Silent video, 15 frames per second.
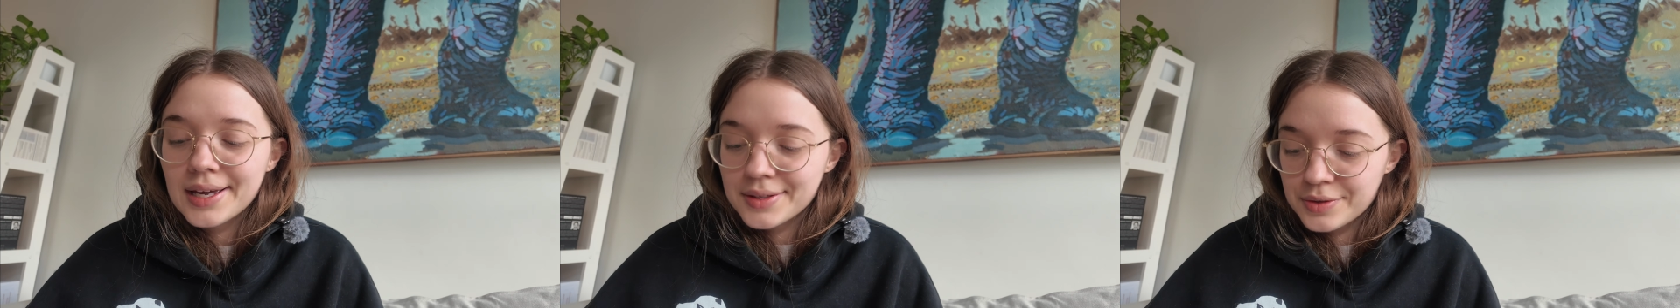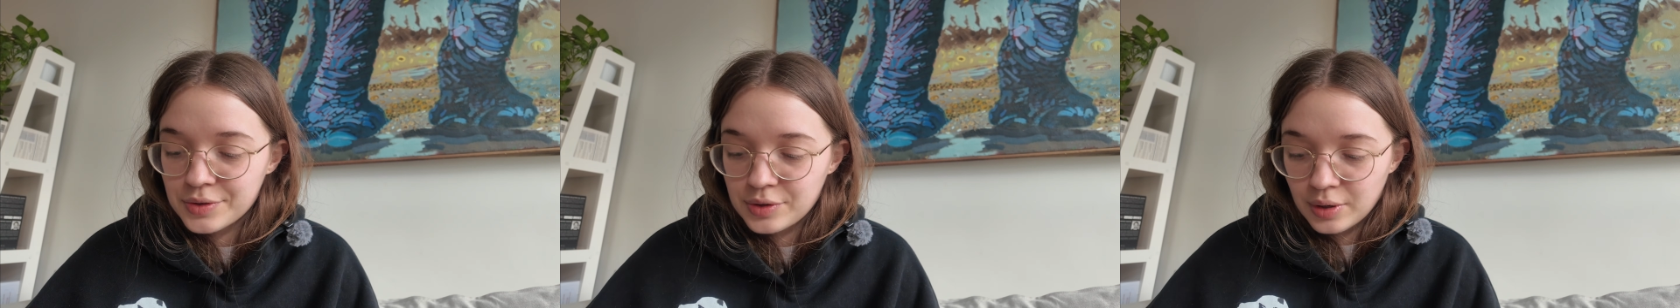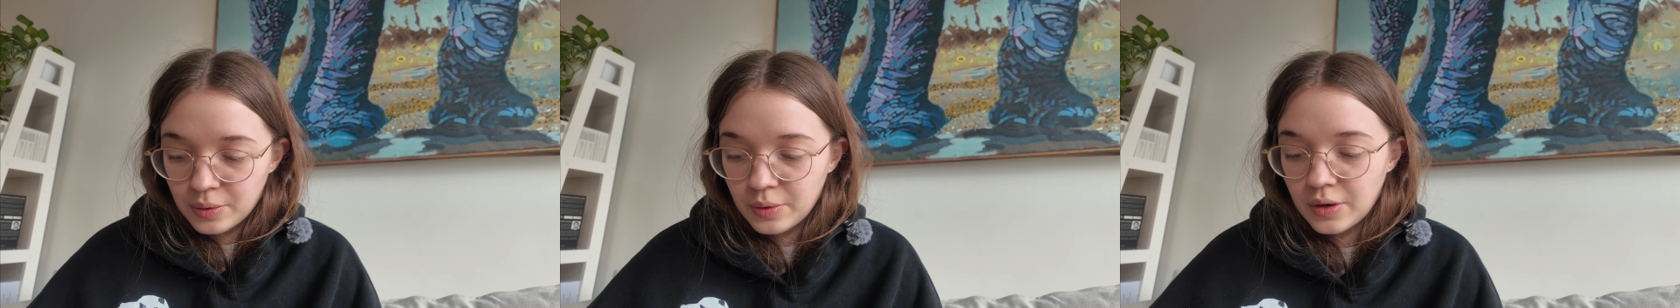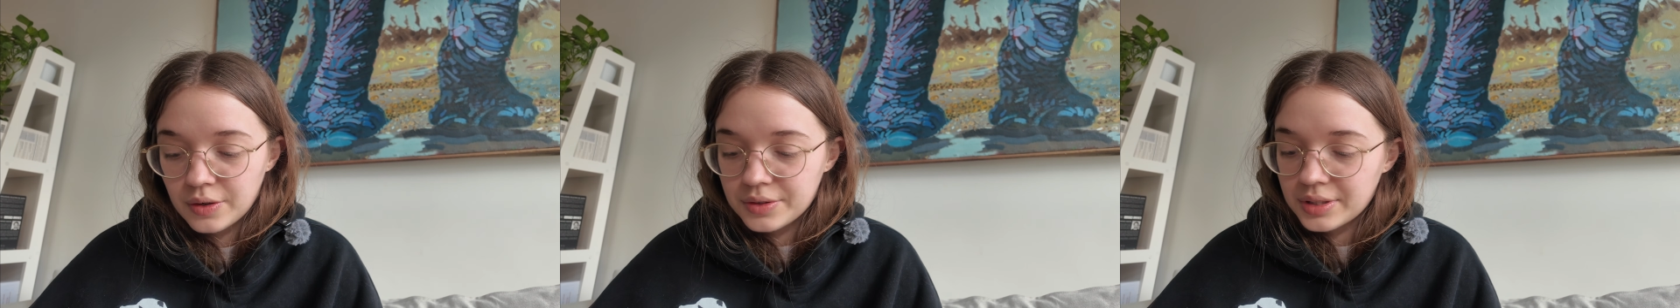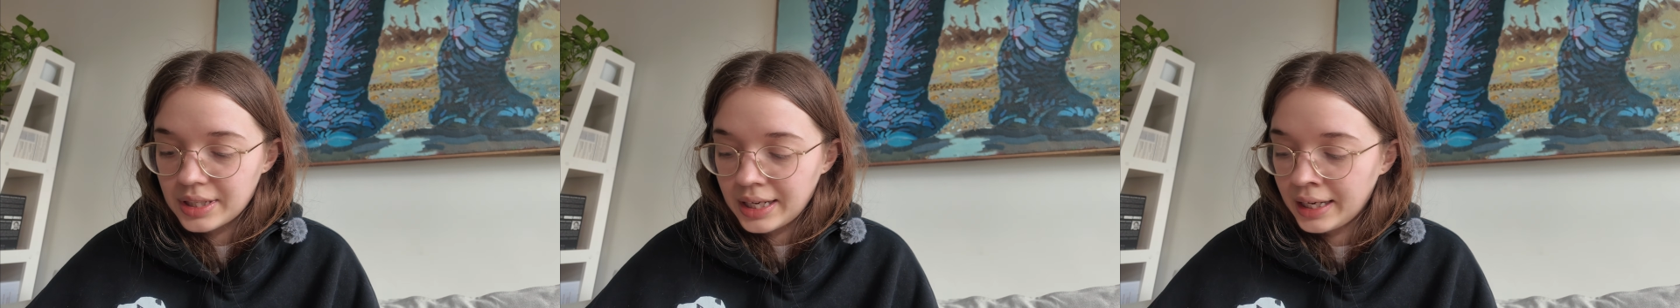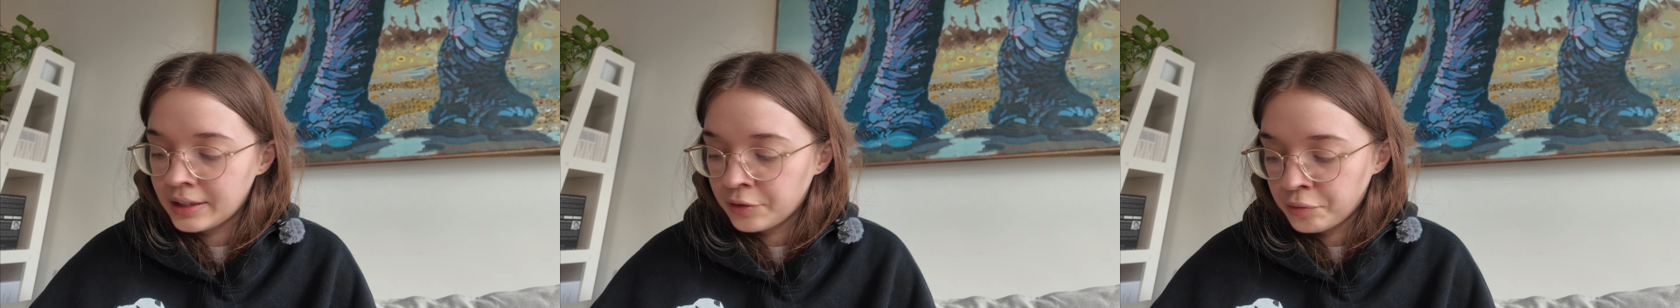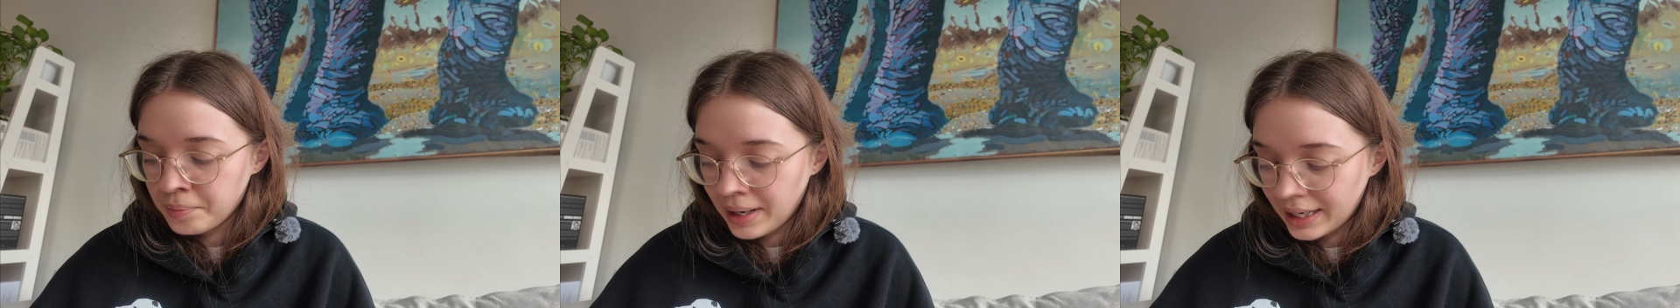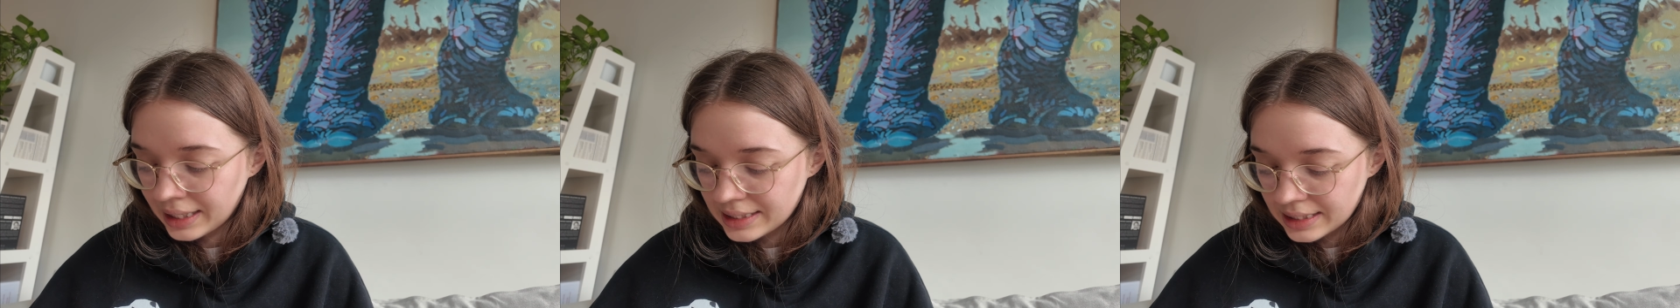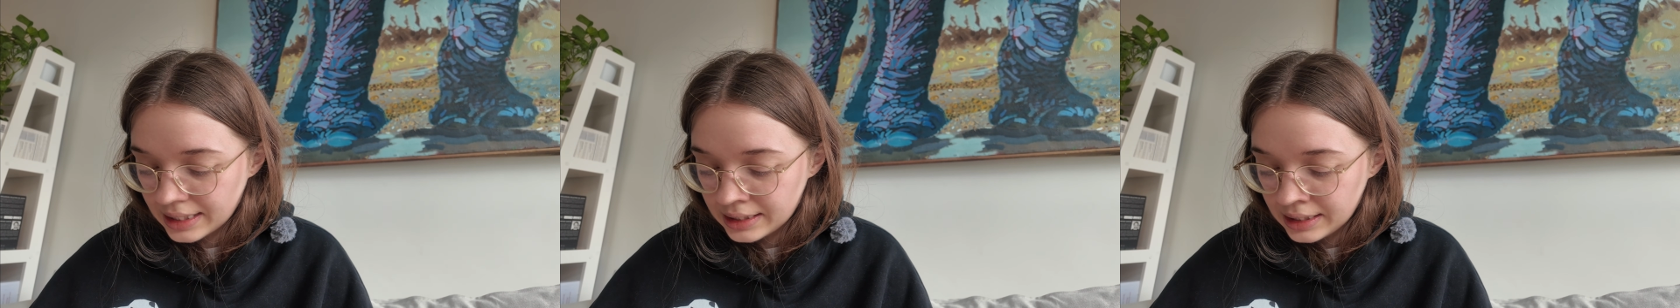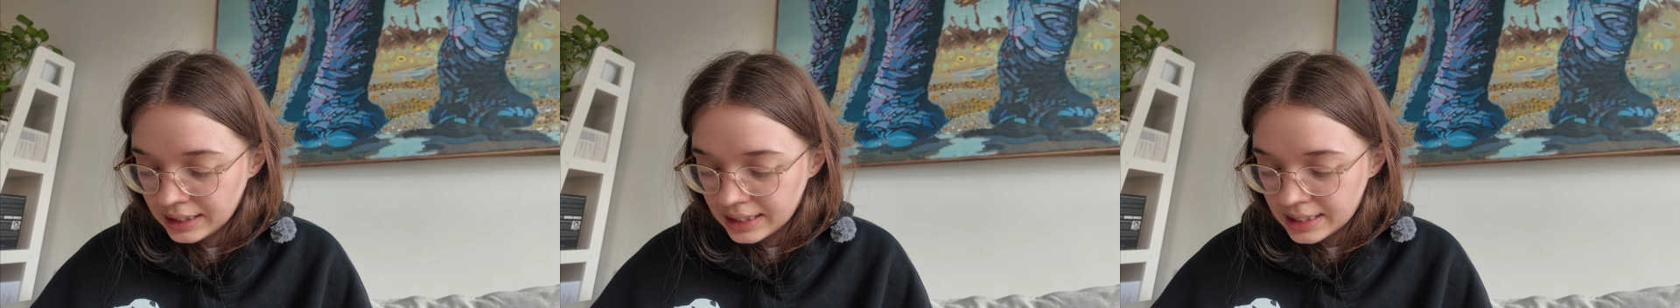and so on kind of
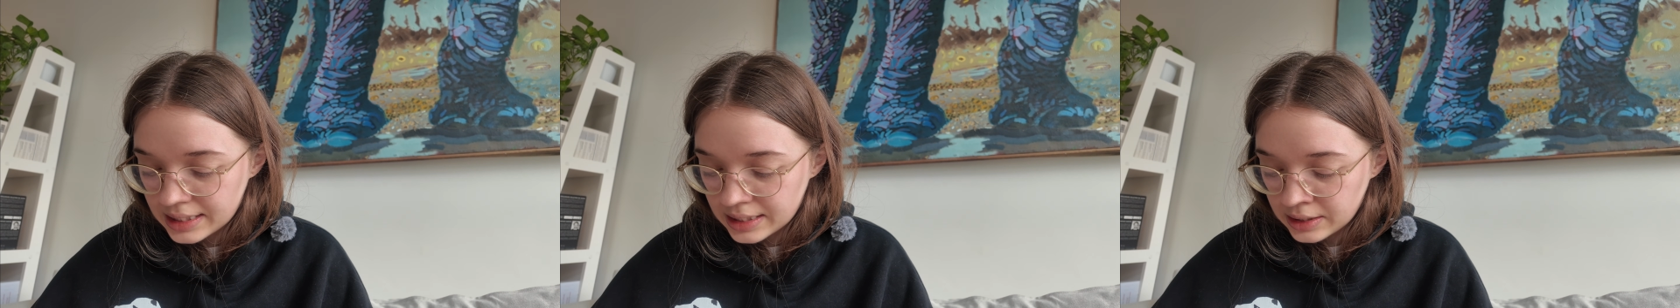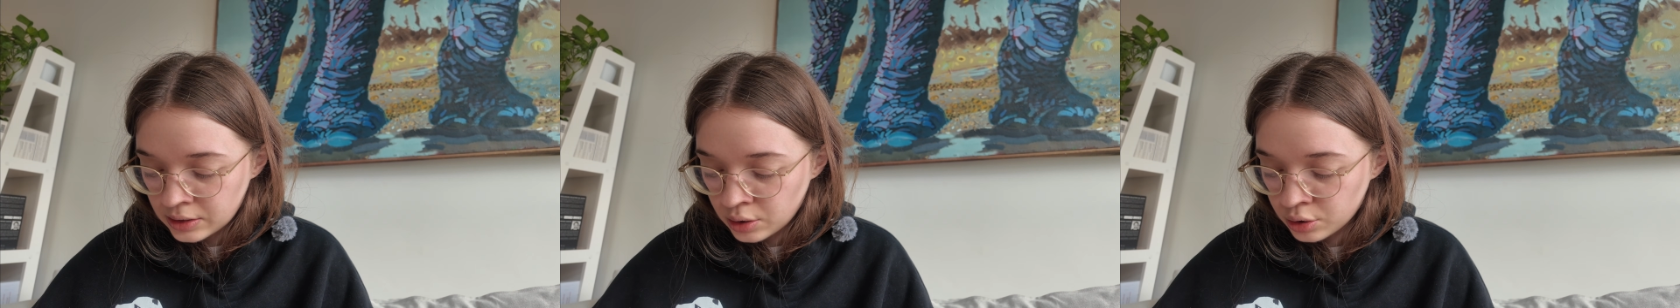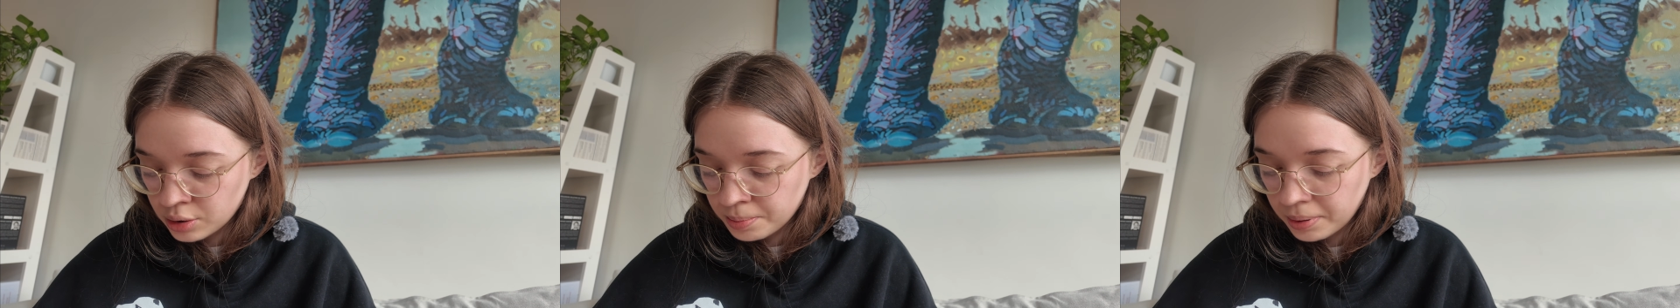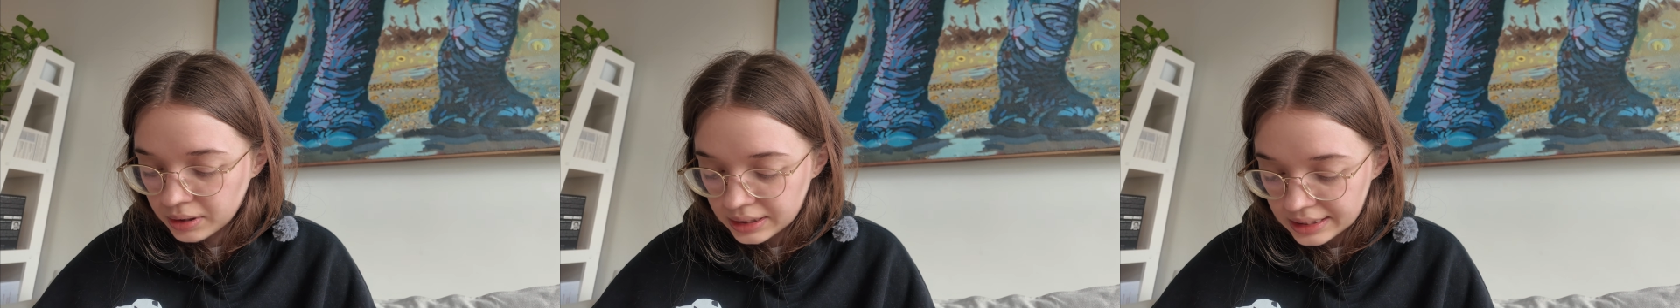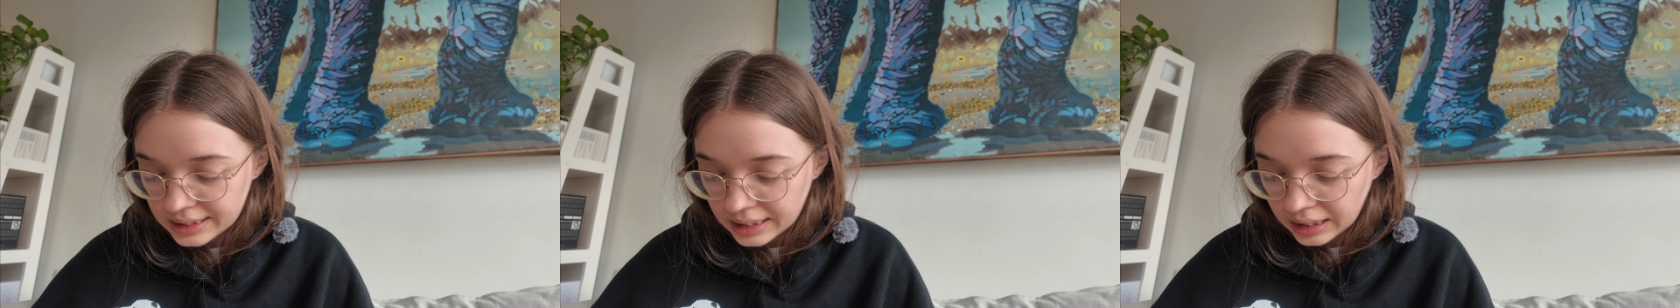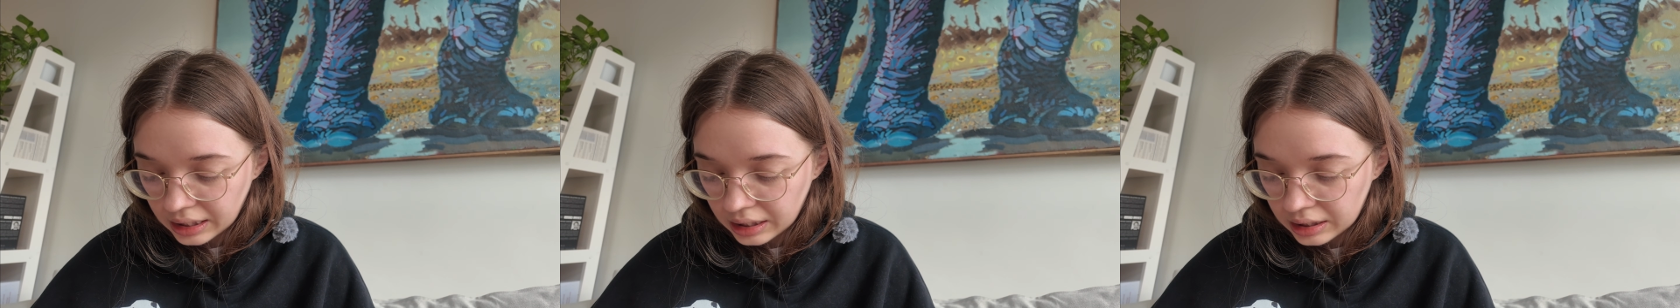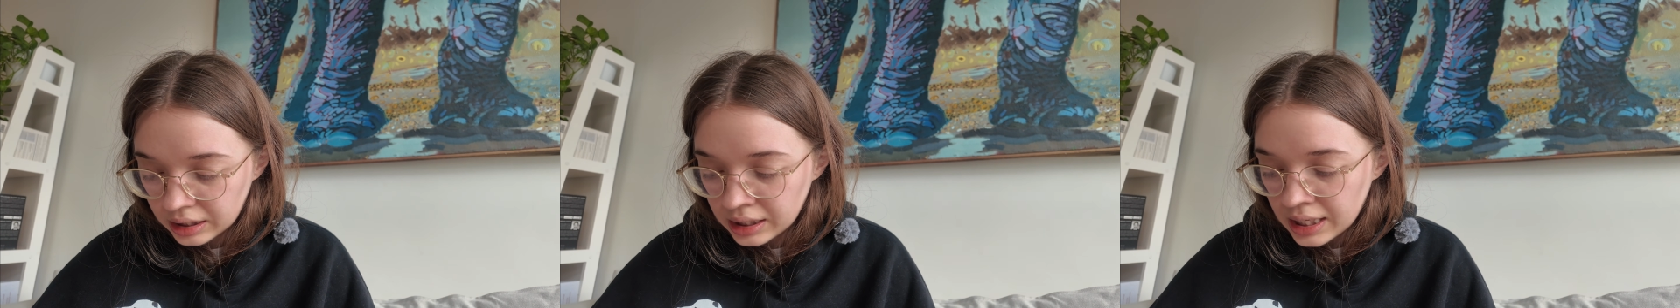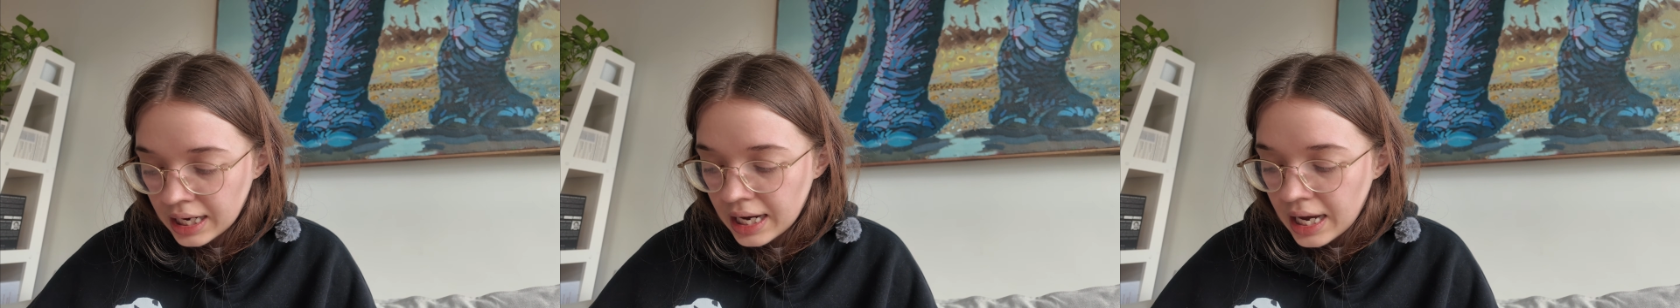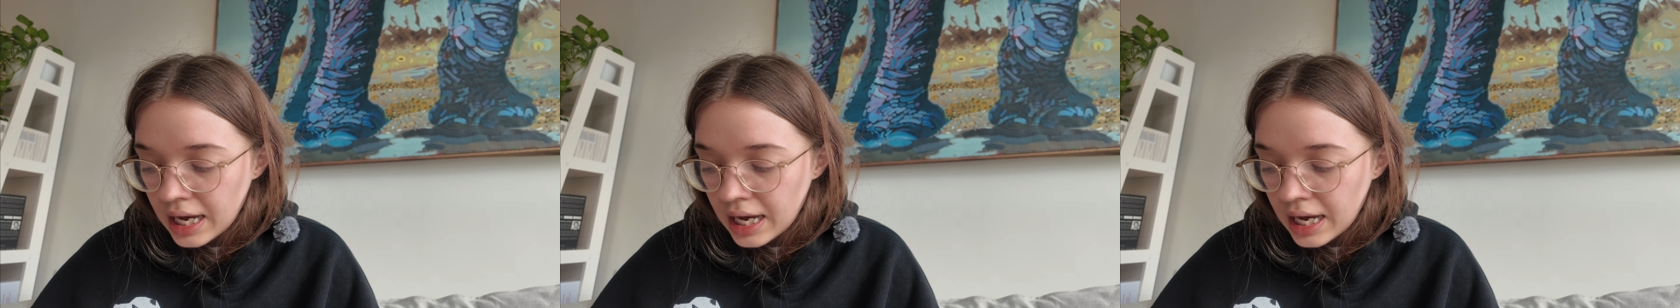magazine. It's not political,